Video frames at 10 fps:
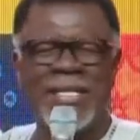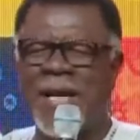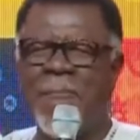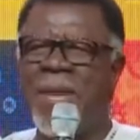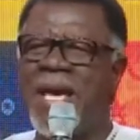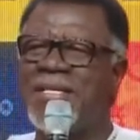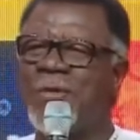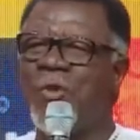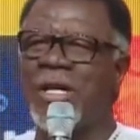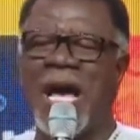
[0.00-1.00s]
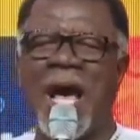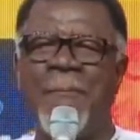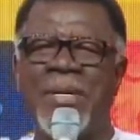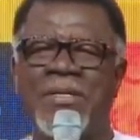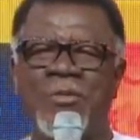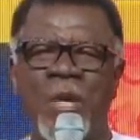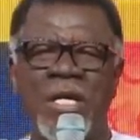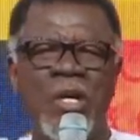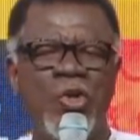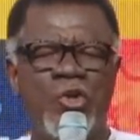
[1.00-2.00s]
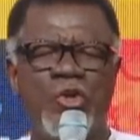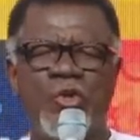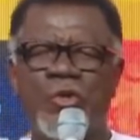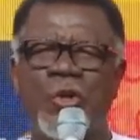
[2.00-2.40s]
And it's amazing what happens when you